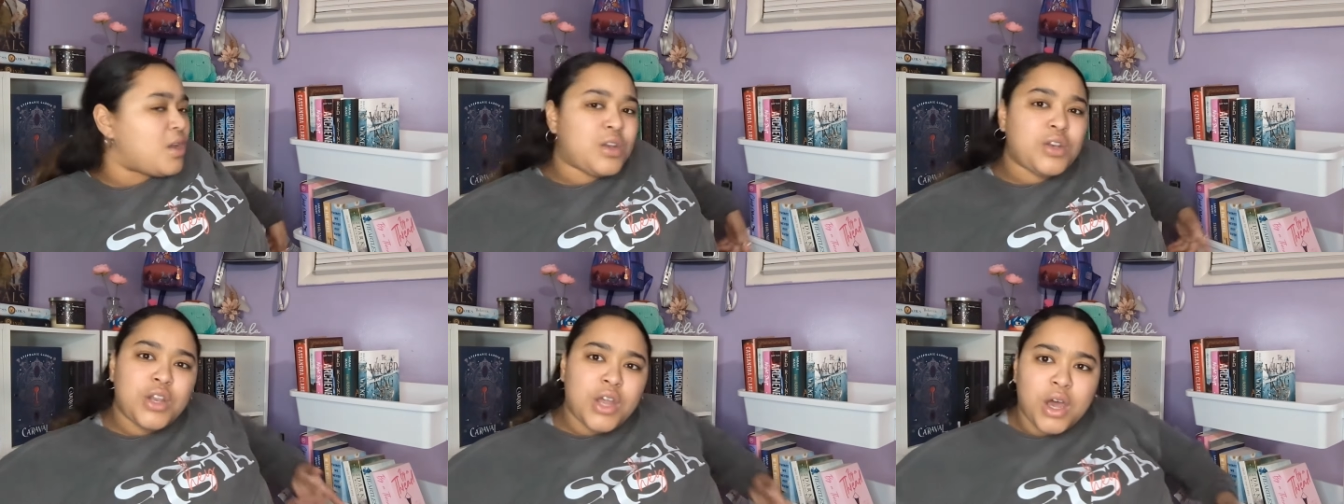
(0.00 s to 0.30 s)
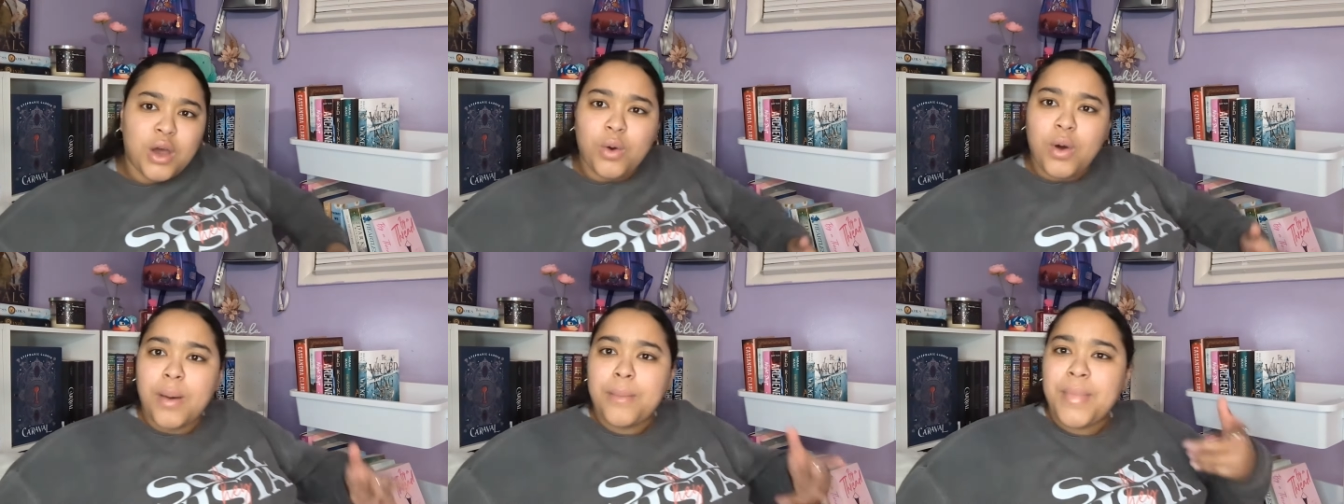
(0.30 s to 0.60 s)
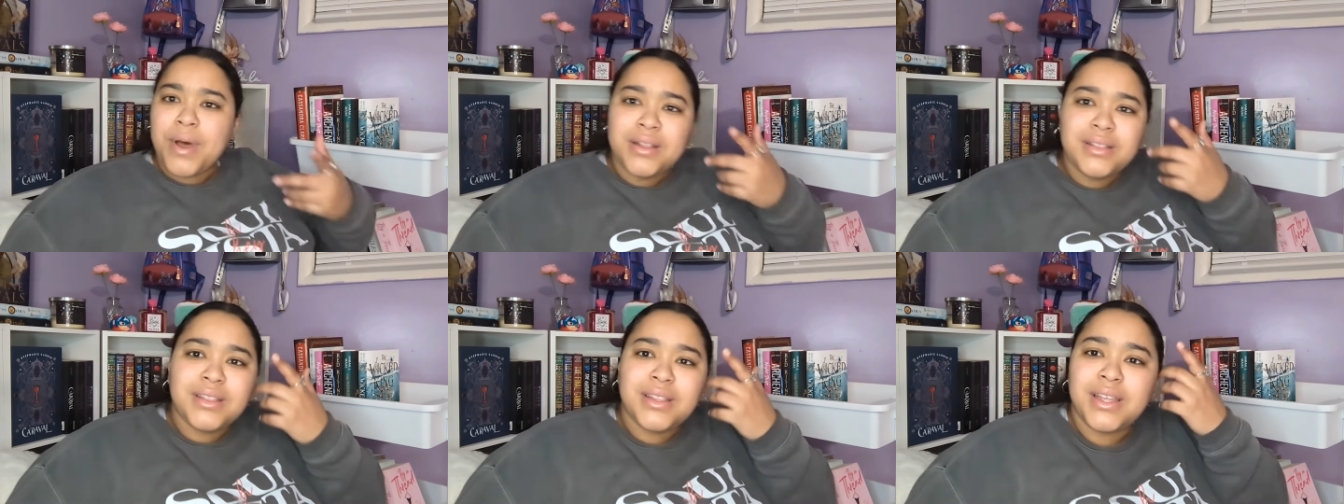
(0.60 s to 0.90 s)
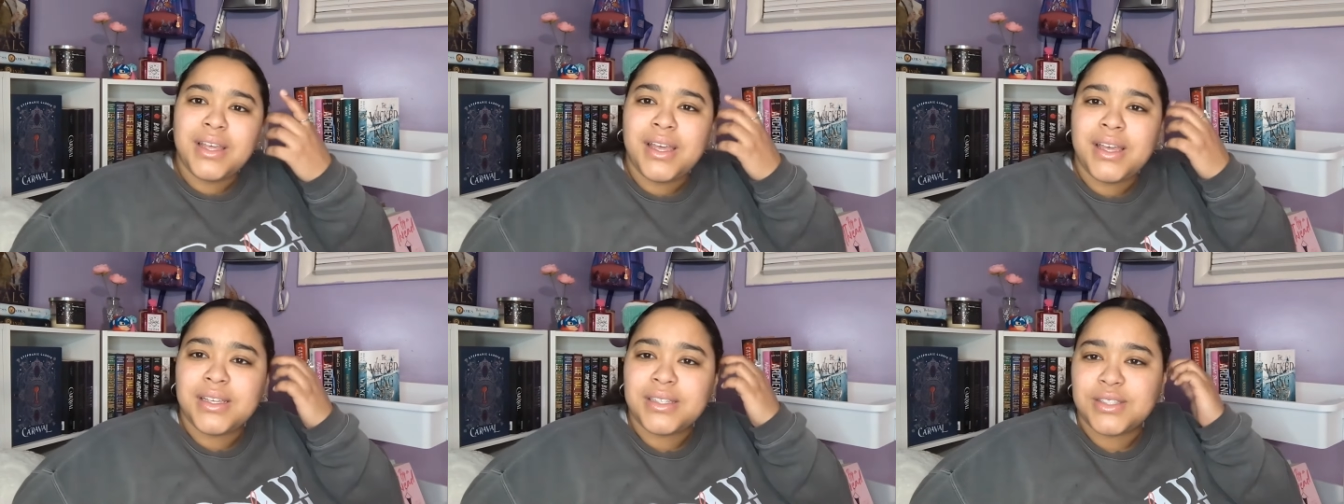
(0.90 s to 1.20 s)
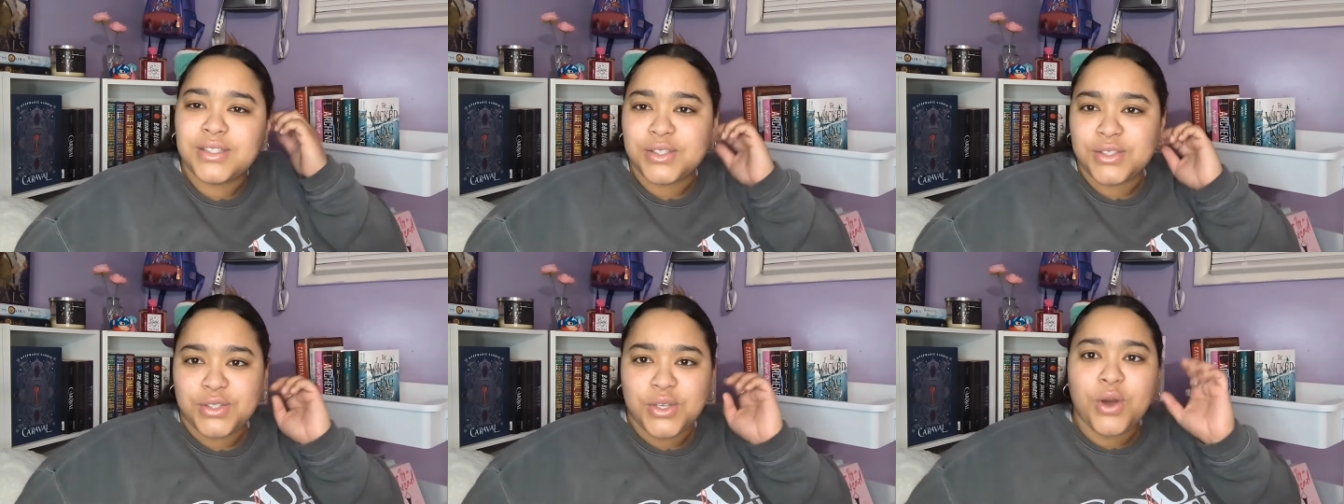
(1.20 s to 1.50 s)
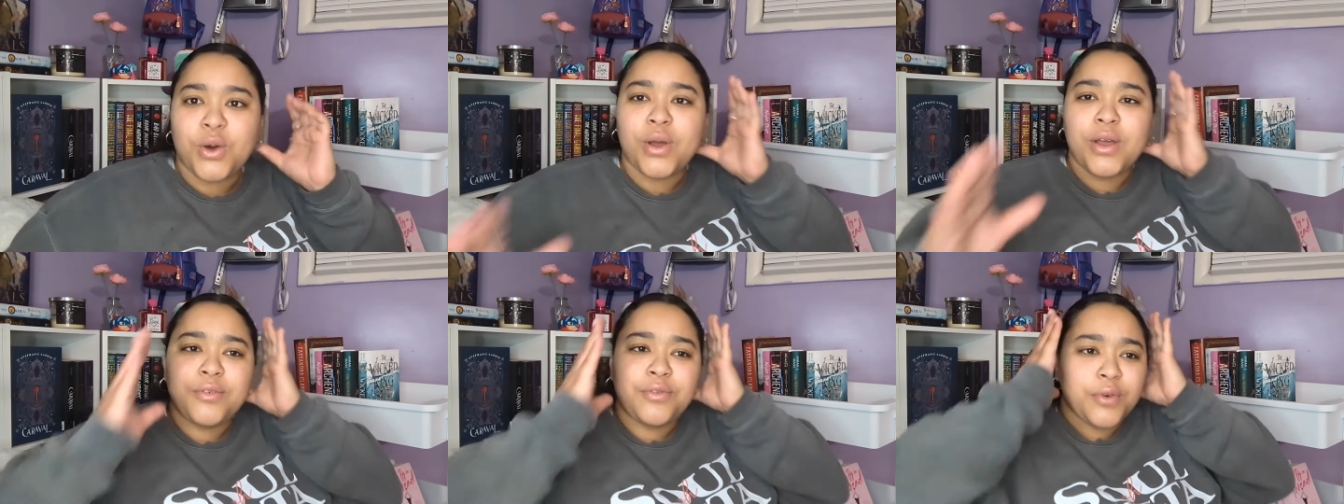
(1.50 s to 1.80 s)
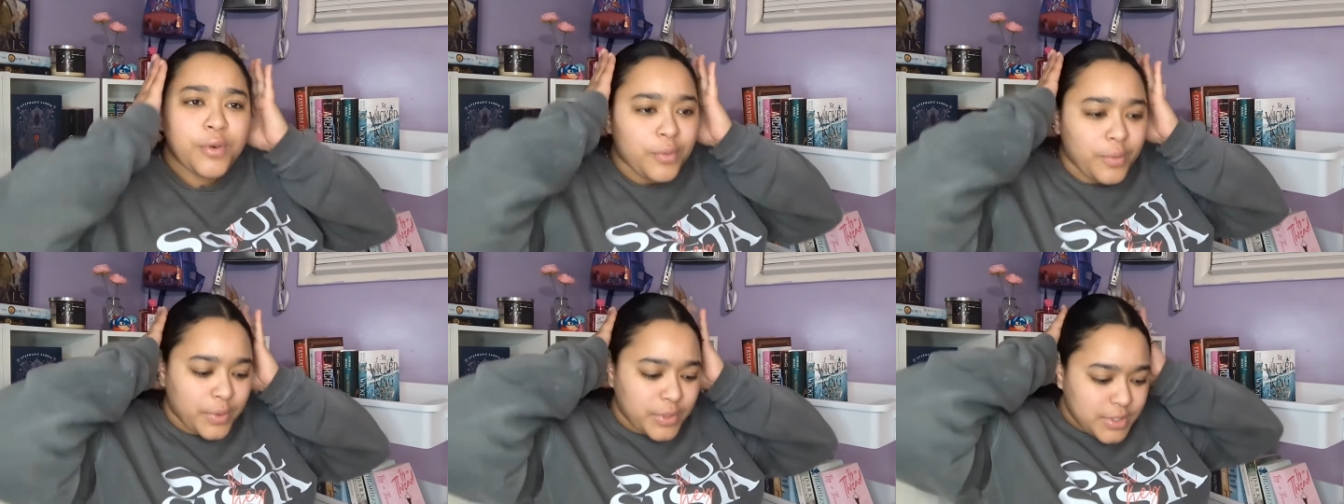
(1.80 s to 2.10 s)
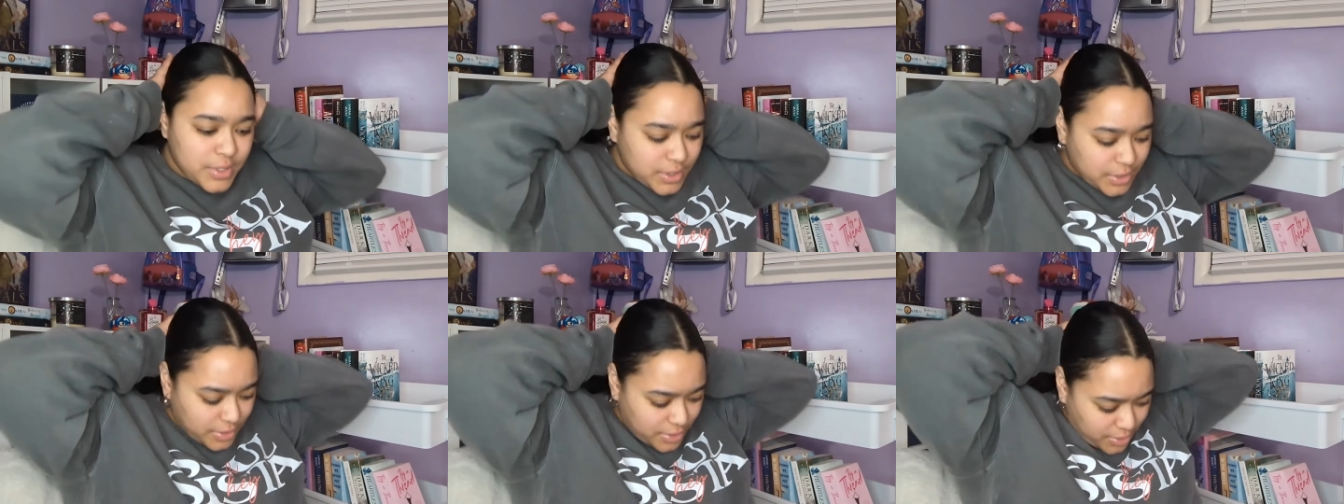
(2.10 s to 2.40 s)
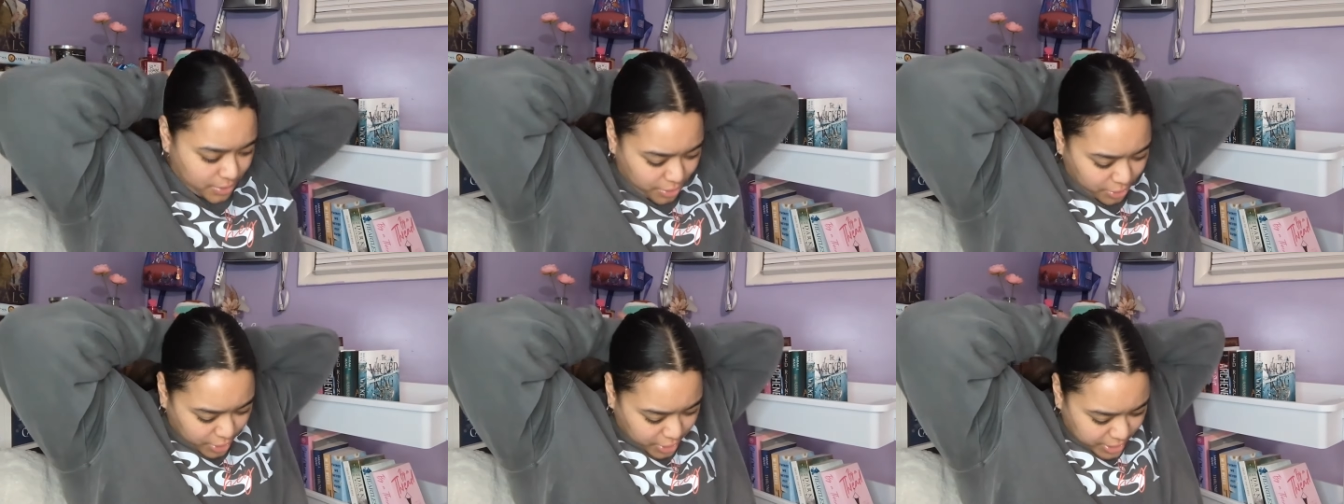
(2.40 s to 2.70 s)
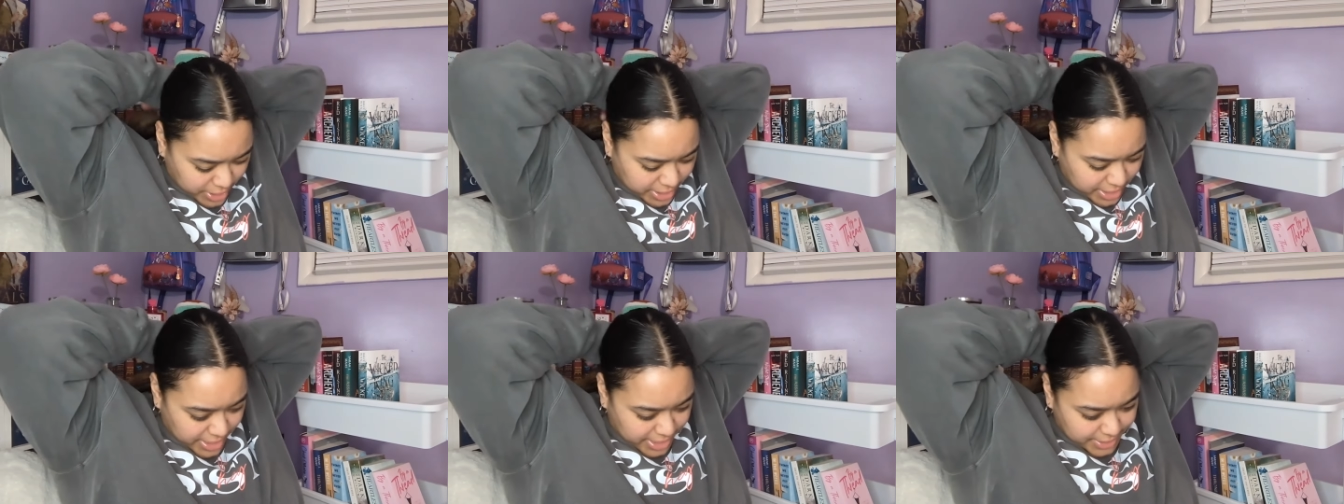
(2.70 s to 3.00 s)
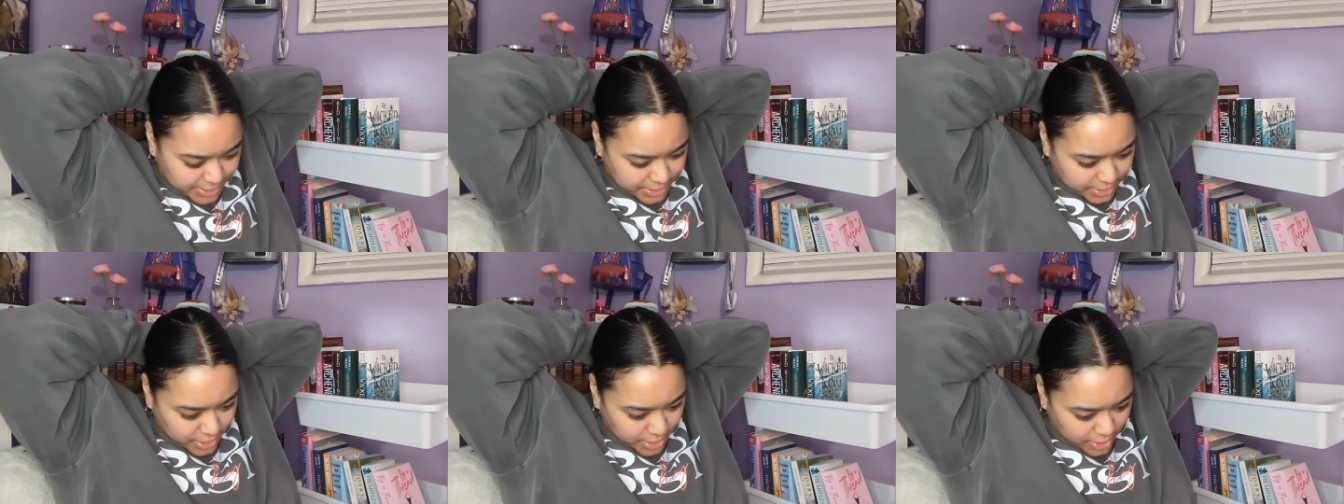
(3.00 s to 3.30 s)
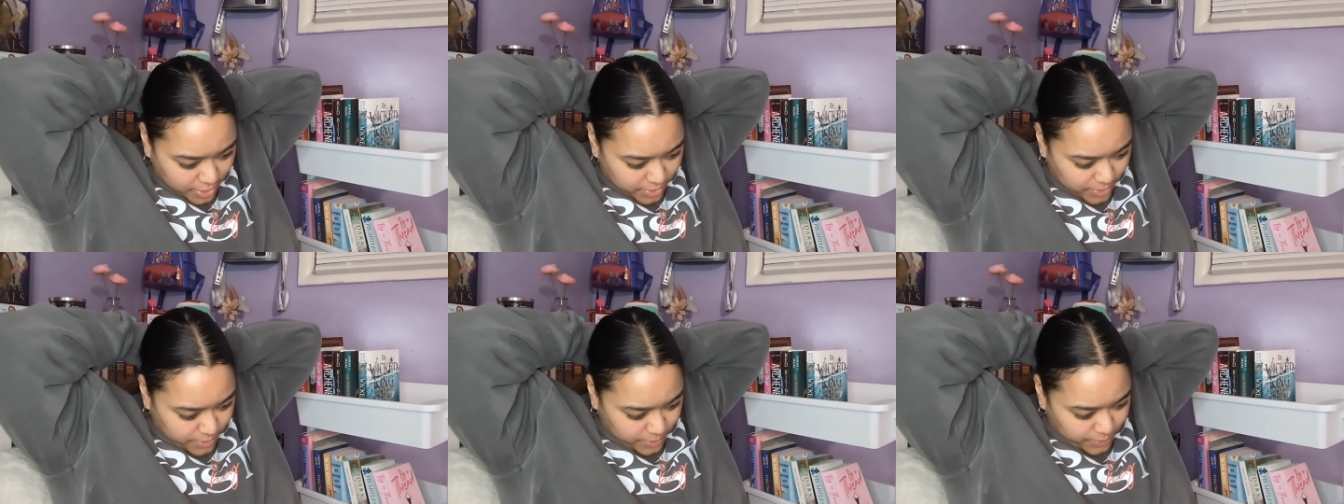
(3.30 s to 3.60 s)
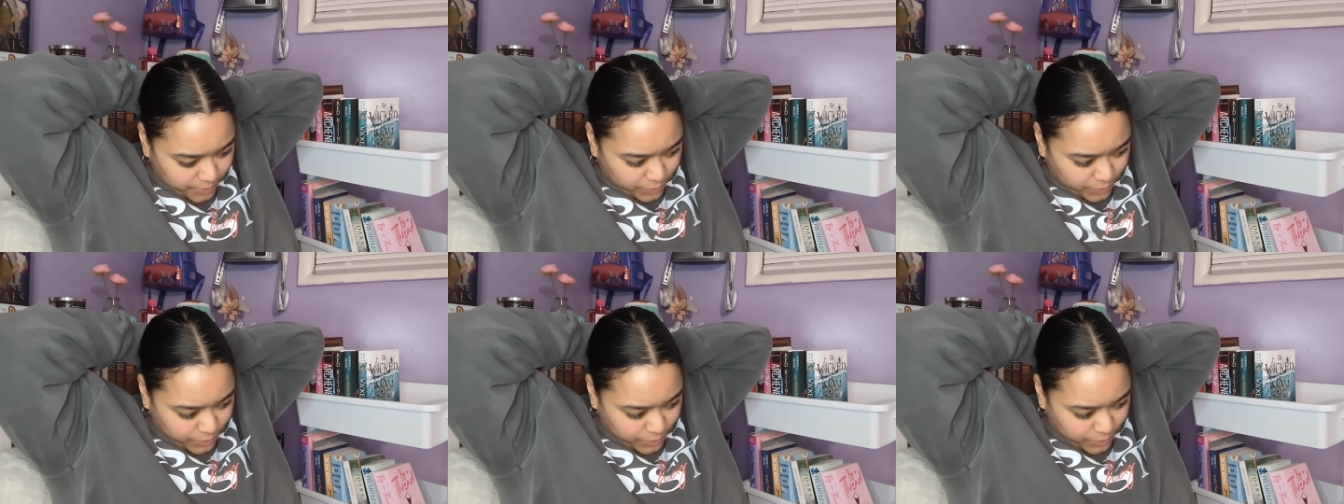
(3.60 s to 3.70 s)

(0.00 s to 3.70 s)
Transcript: No, a month is so if it was 30 days ago,